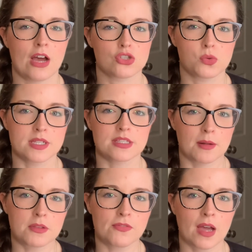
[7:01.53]
twisted
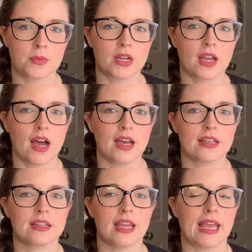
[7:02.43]
up the fabric got,
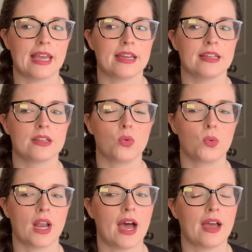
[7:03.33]
and
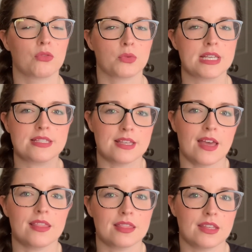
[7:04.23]
when I
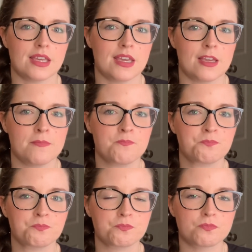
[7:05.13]
reset the
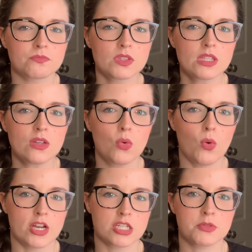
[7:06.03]

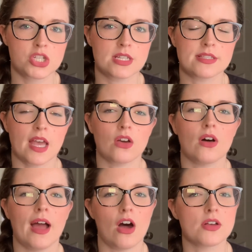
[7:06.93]
washing machine cycle,
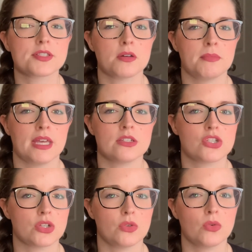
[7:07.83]
I also meant
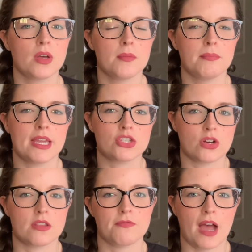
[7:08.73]
to make sure
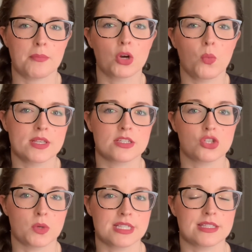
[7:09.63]
the fabric wasn't
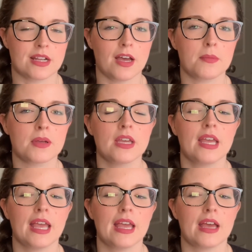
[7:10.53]
twisted up,
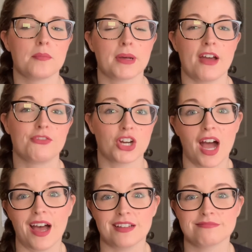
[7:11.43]
but I
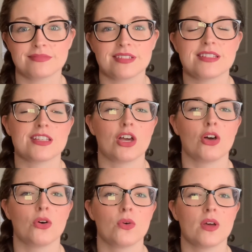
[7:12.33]
forgot.
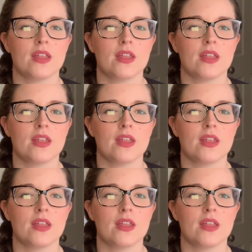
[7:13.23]
So